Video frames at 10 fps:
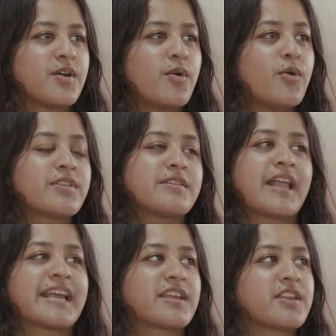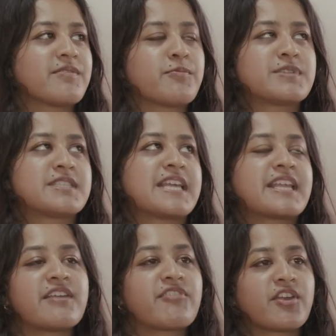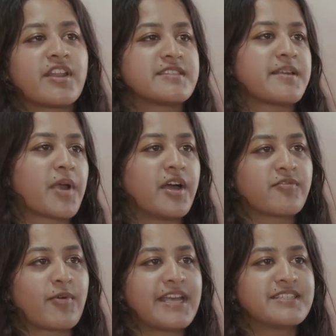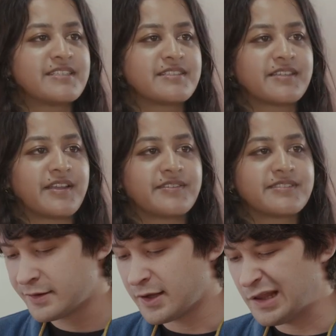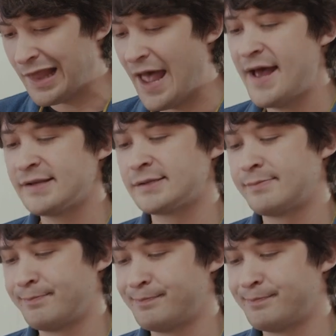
or that like was significant in some kind of way, you know. last